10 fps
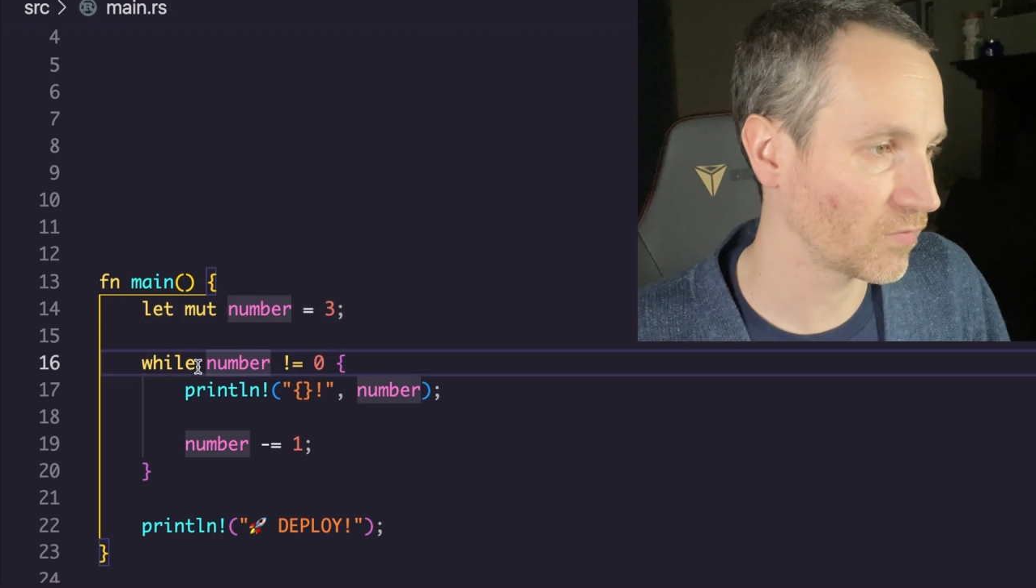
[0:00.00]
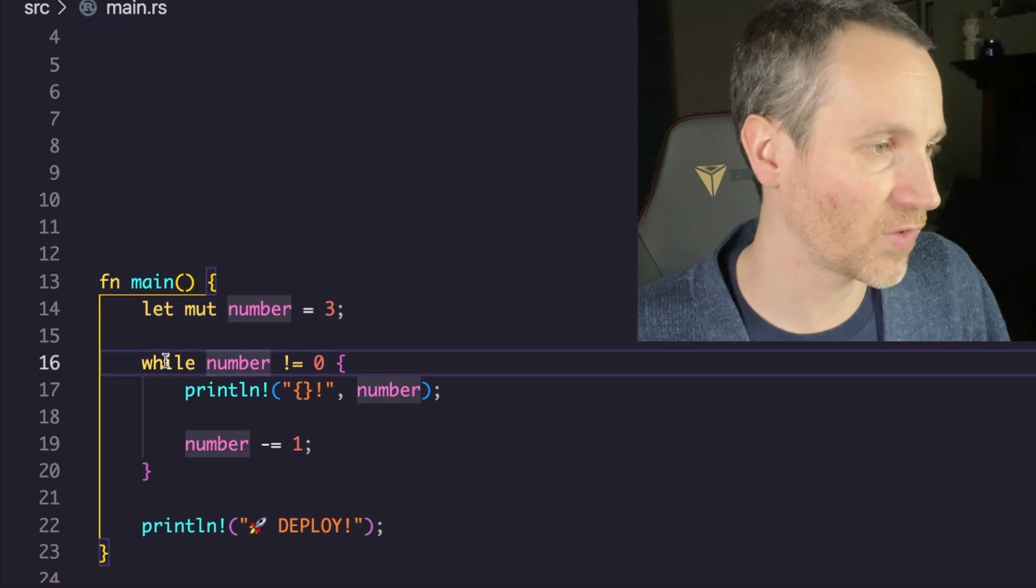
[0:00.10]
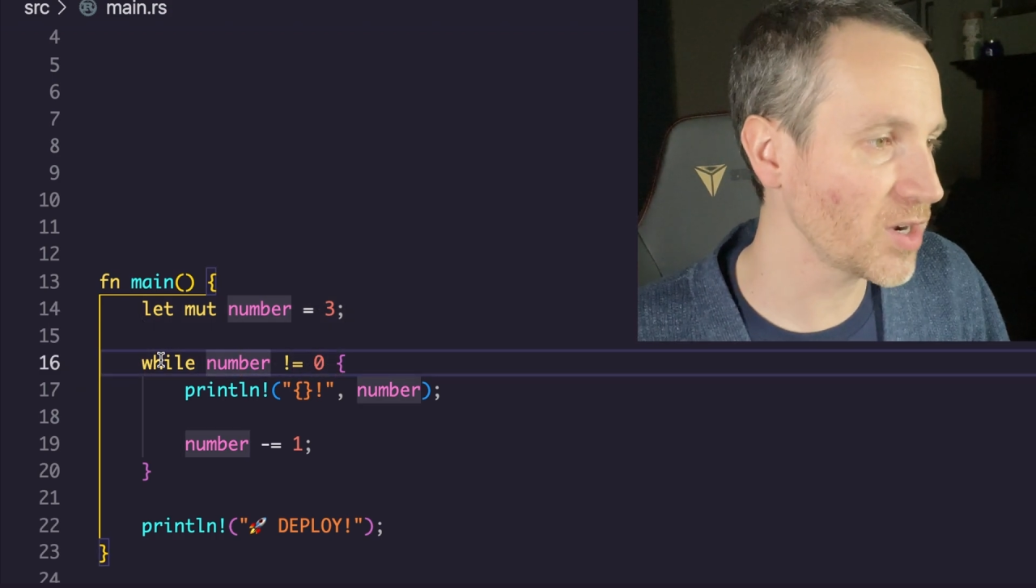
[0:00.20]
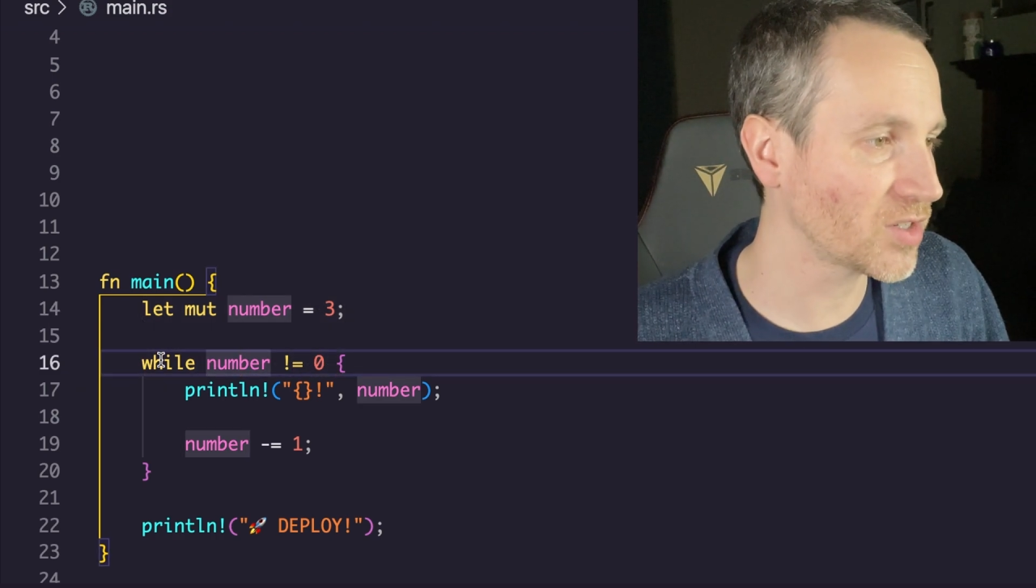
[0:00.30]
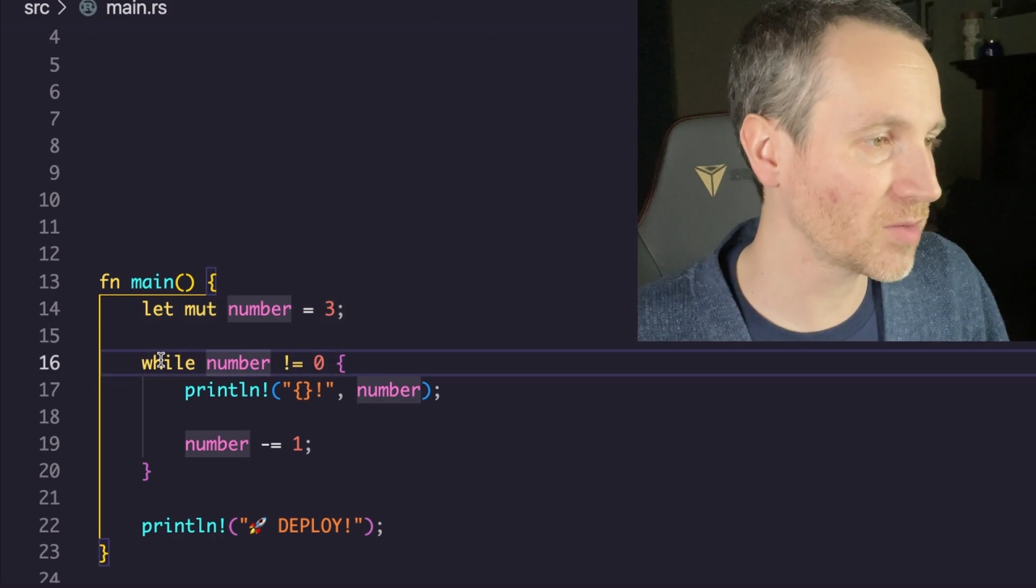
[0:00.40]

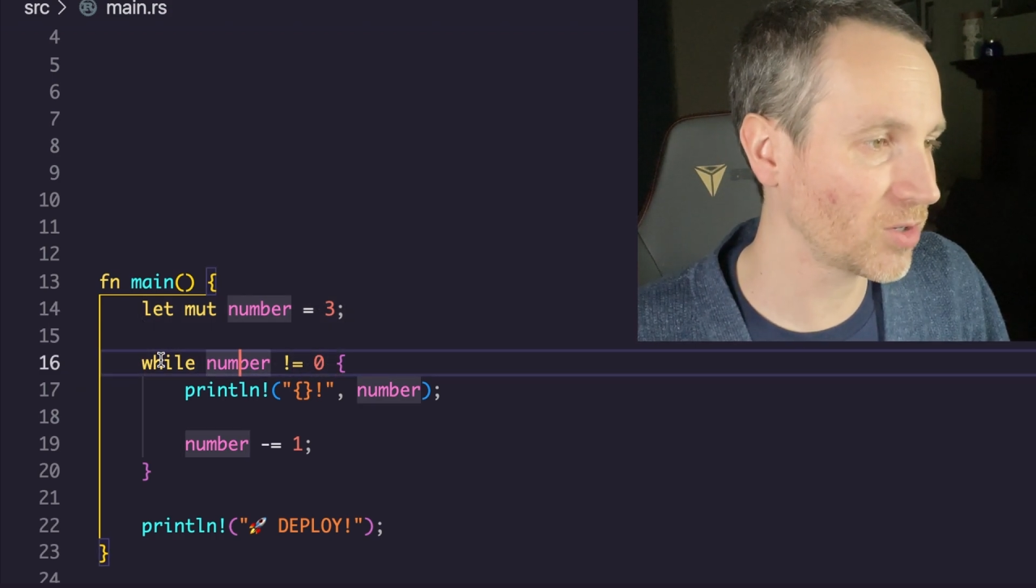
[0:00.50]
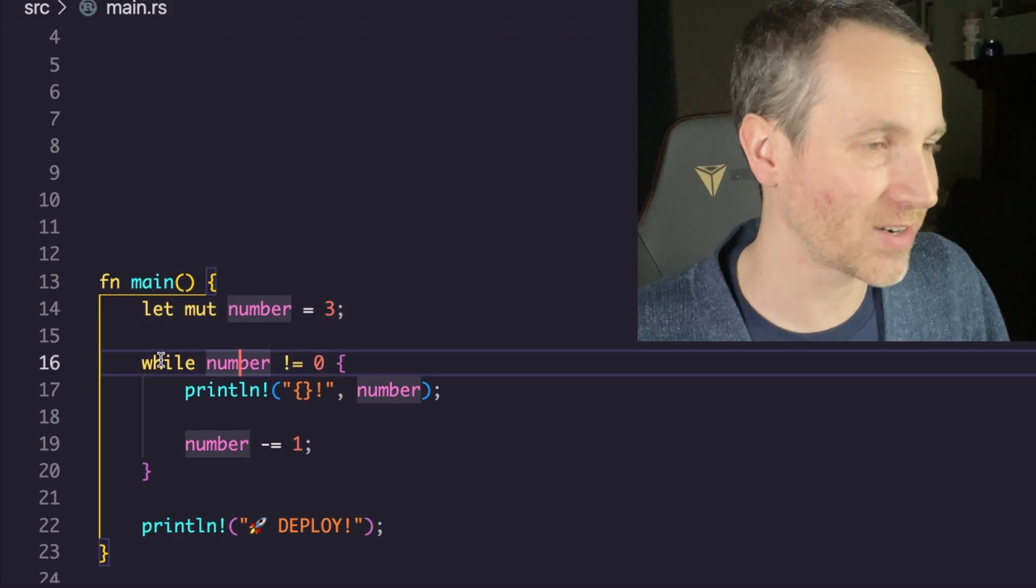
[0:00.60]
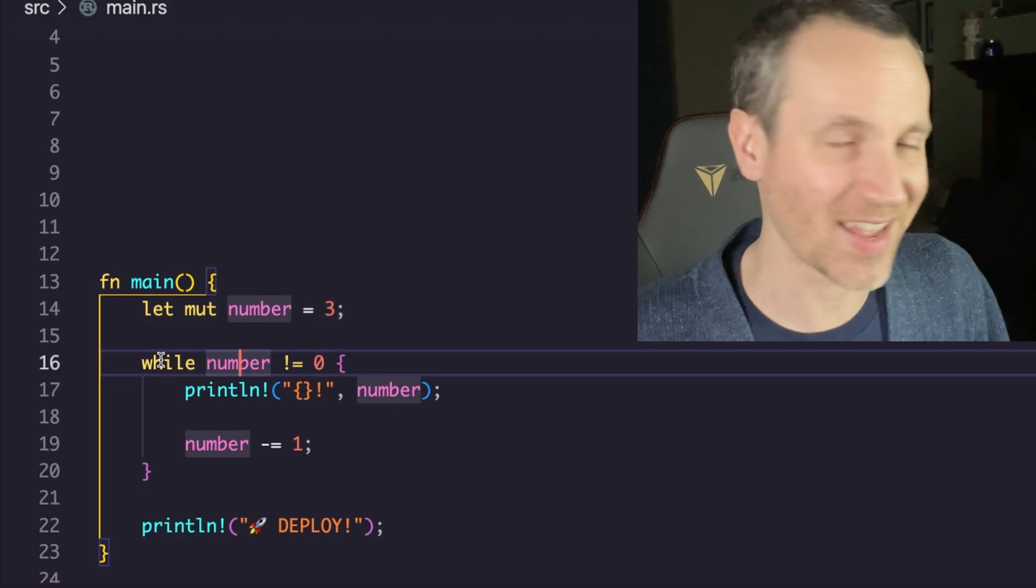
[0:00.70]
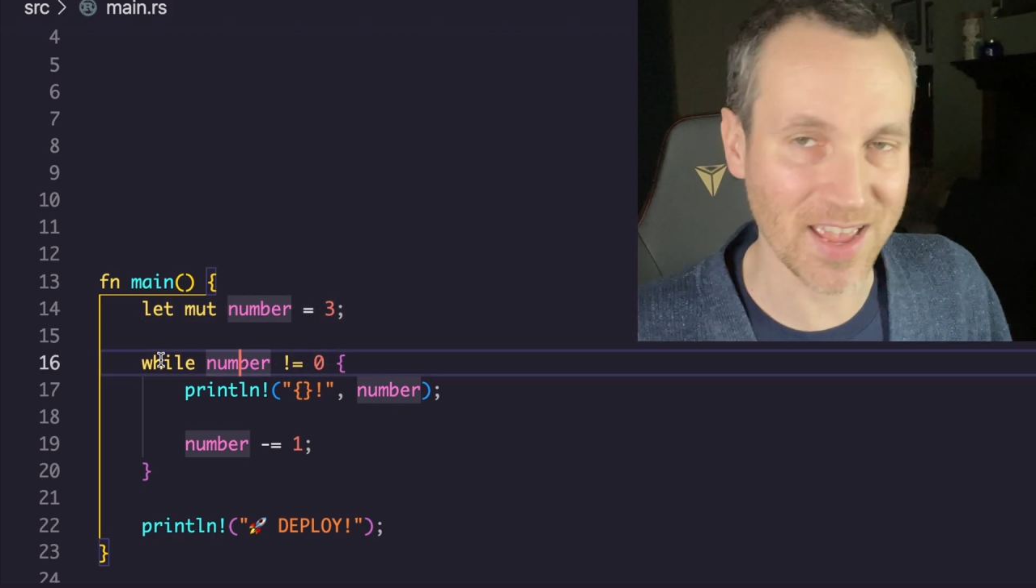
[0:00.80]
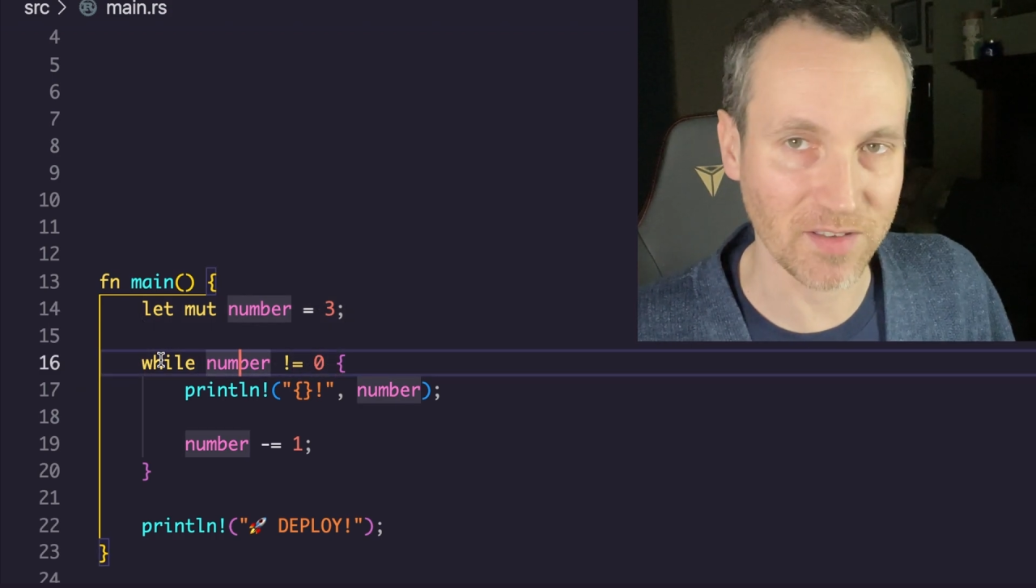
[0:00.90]
Very similar
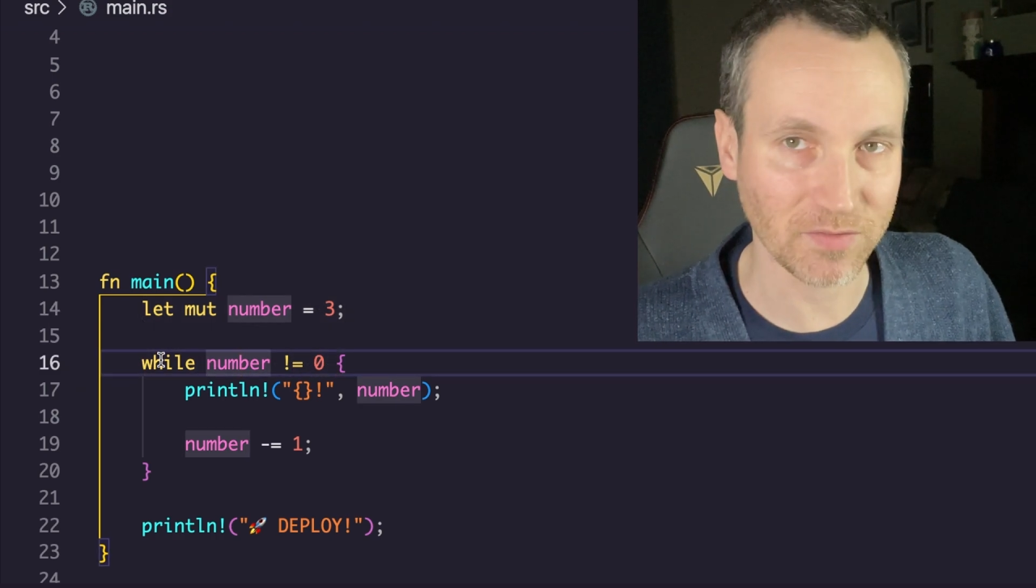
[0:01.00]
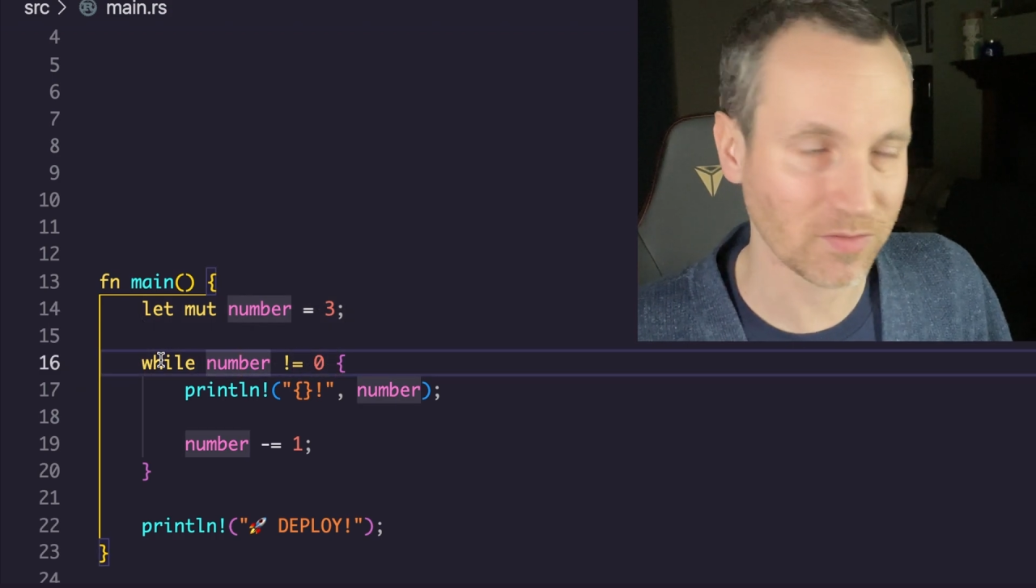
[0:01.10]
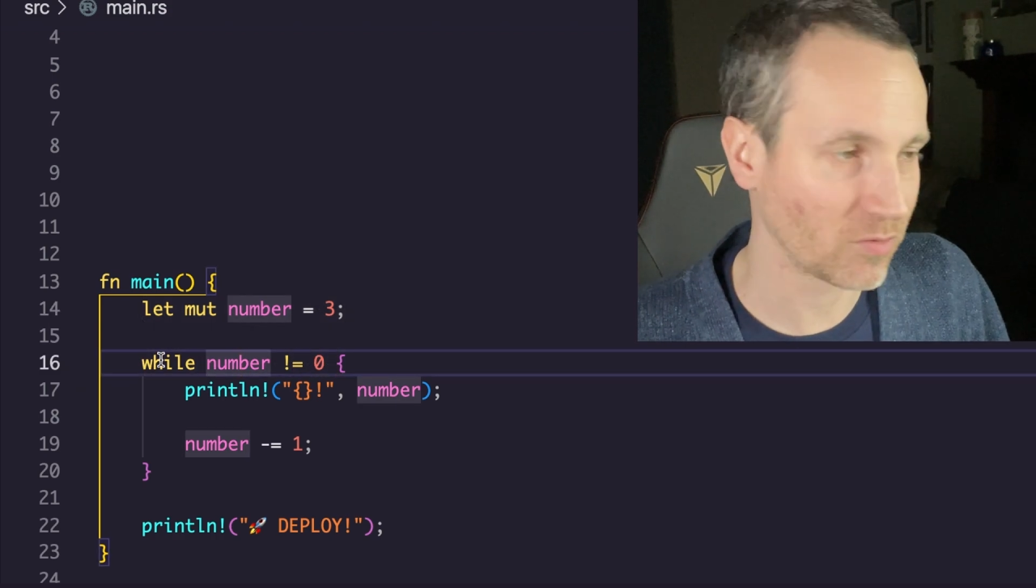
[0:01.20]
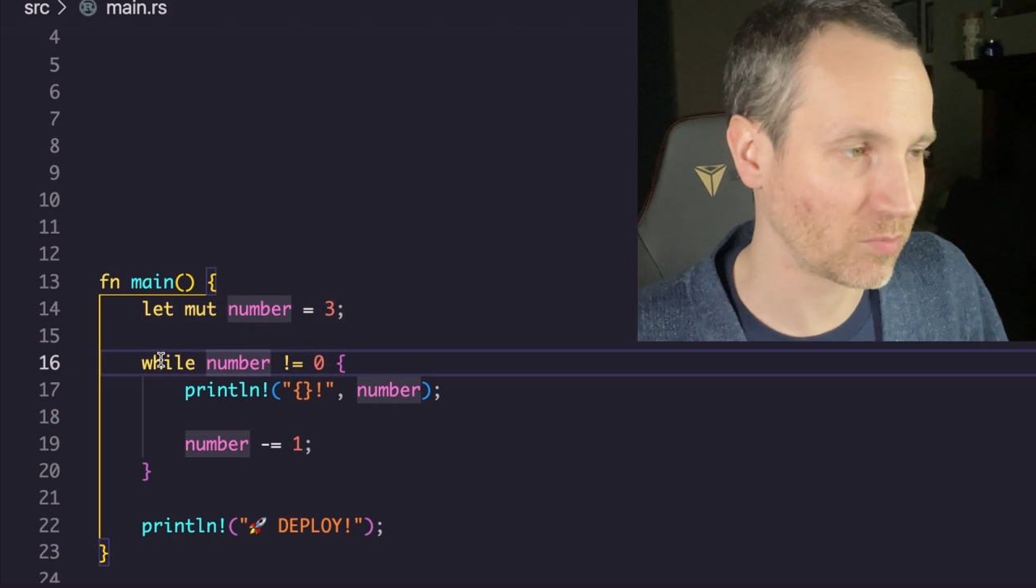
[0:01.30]
to if,